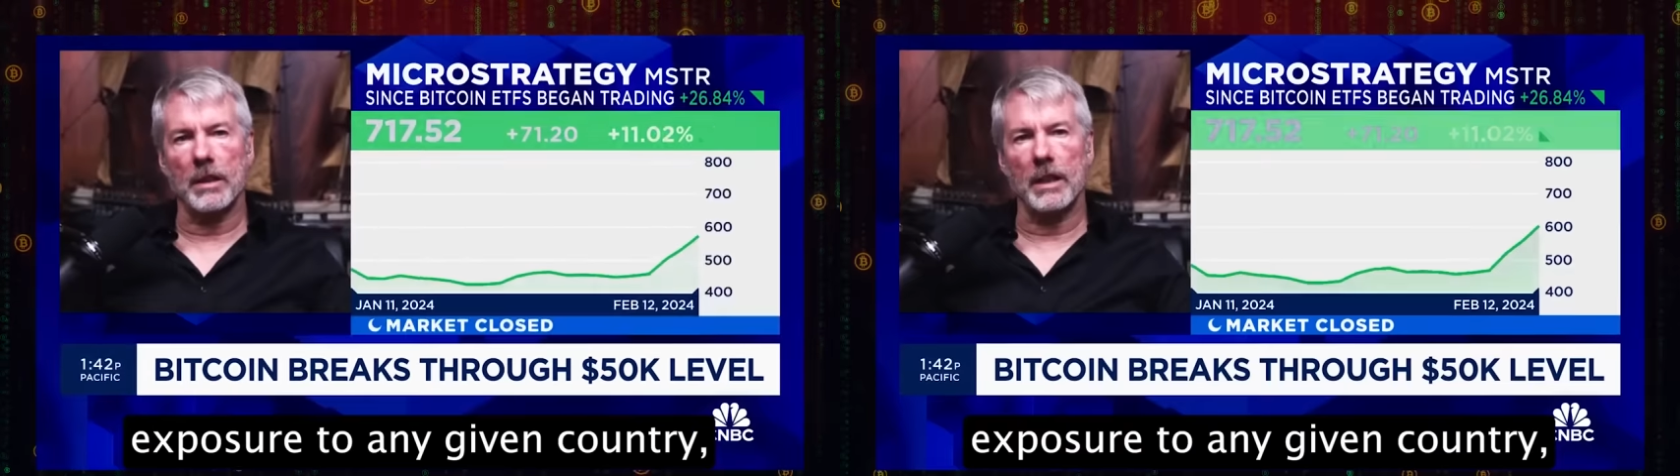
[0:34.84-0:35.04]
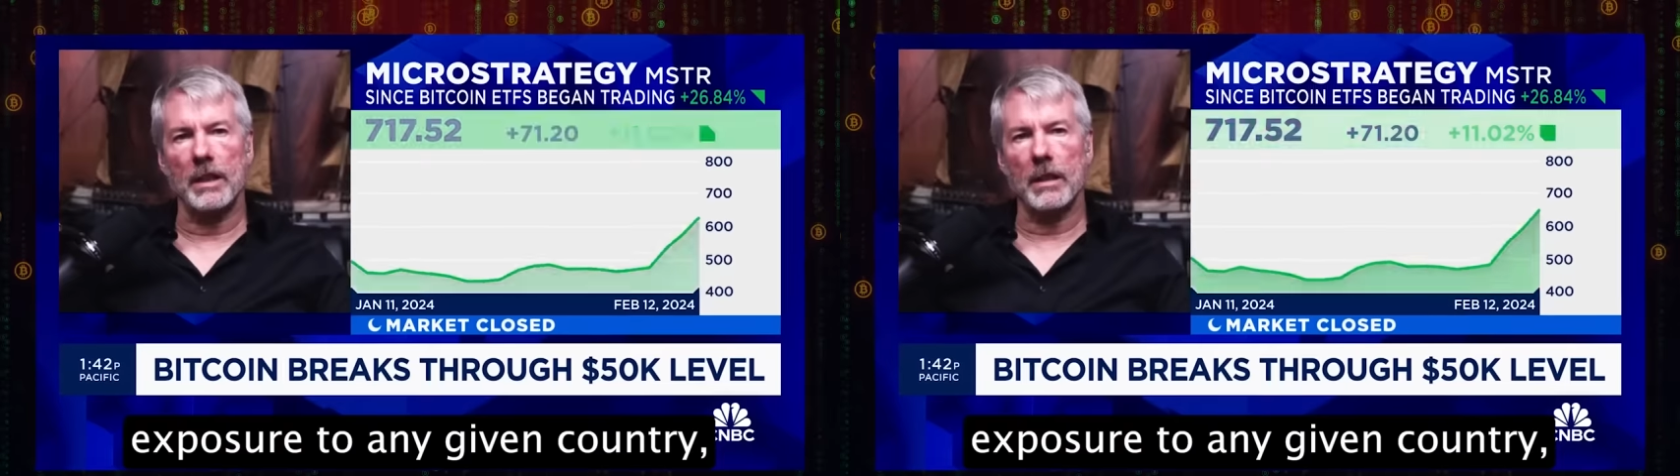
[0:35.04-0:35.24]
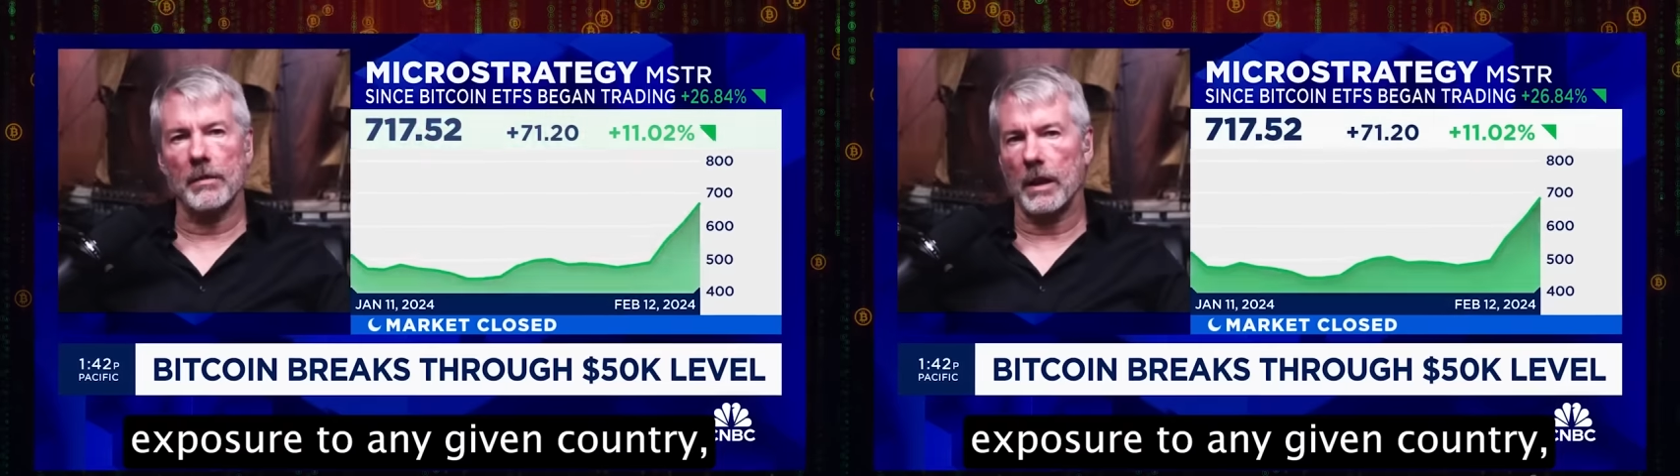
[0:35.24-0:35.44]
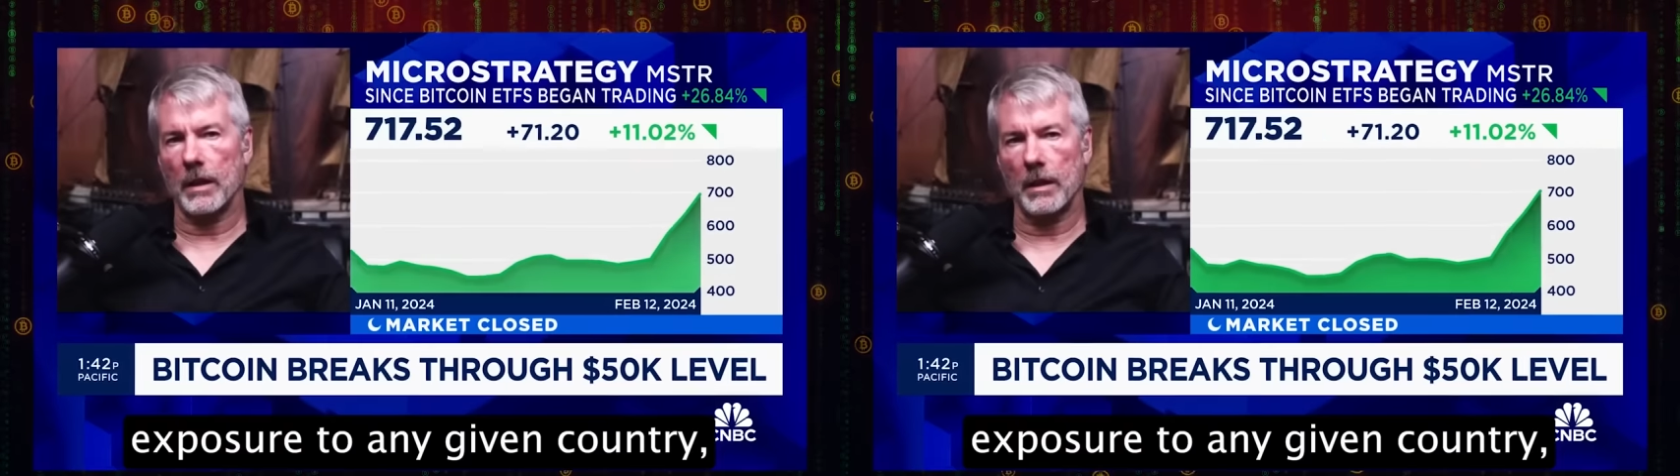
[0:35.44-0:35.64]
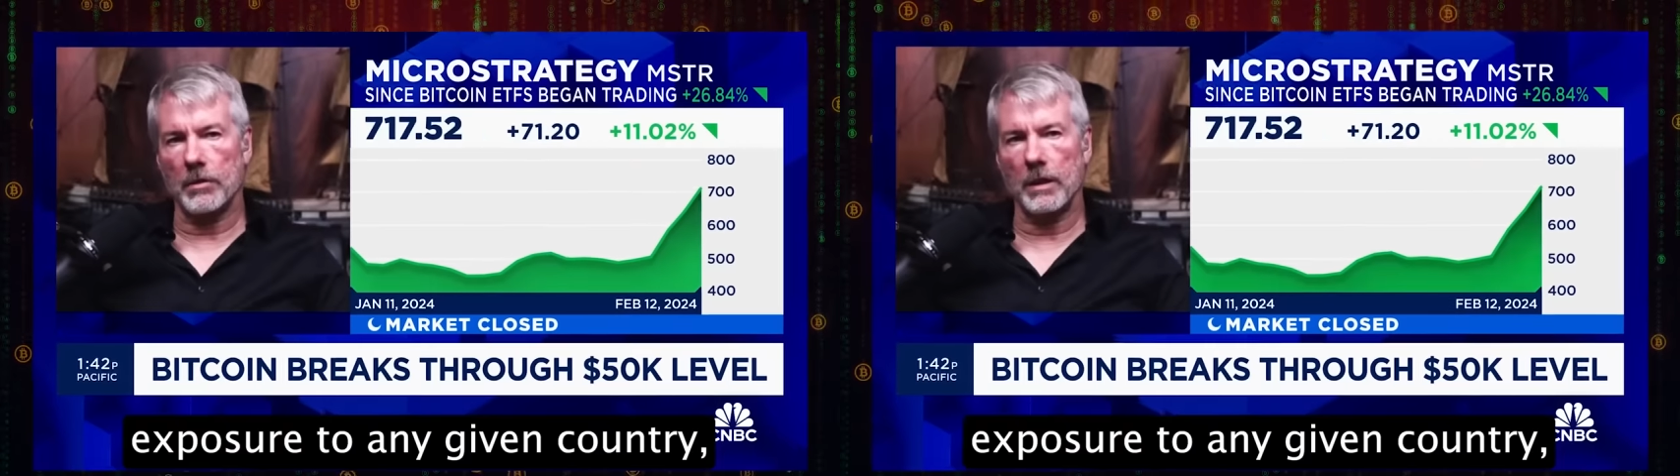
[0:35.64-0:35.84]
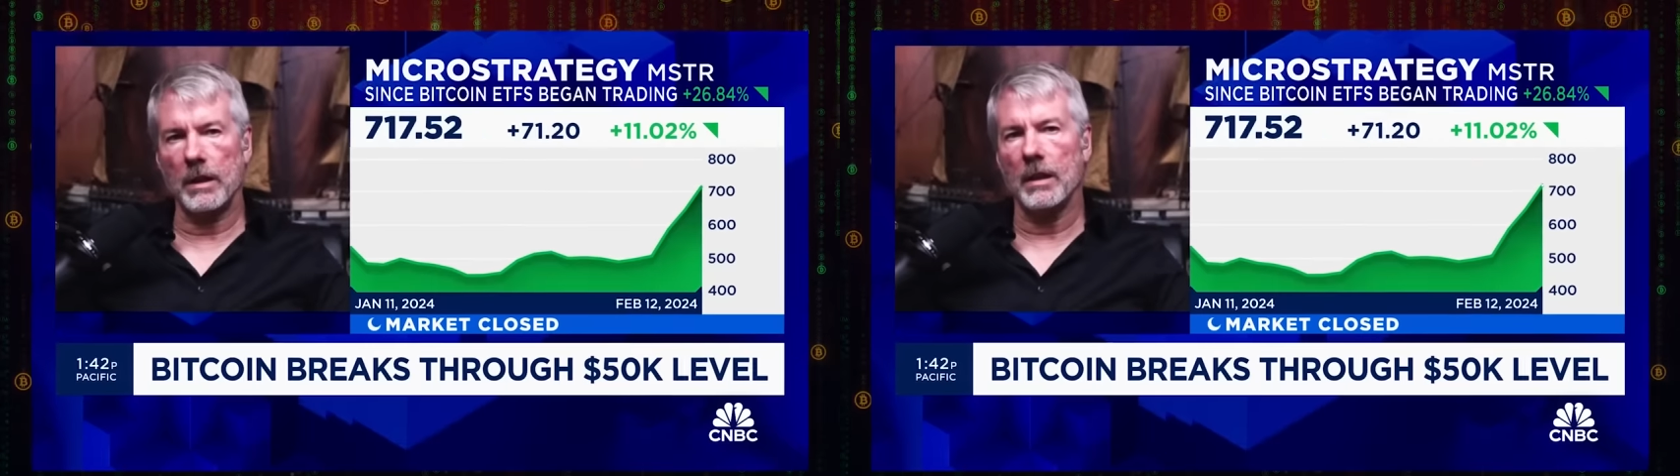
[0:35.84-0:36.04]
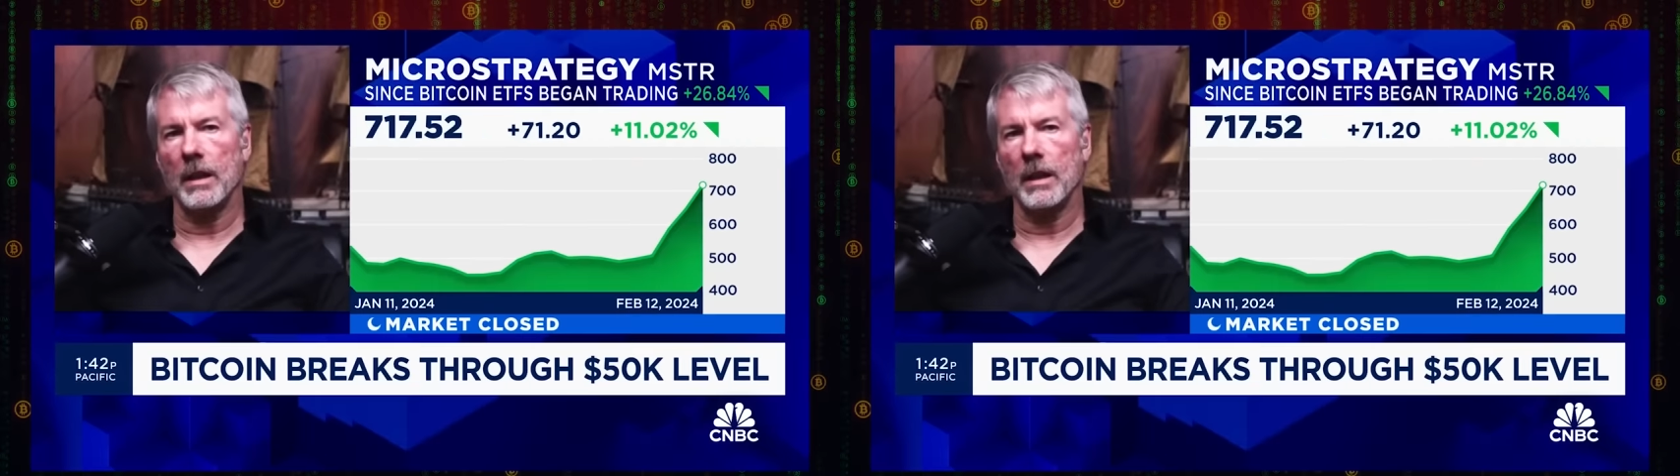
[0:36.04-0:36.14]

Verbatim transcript: any given country,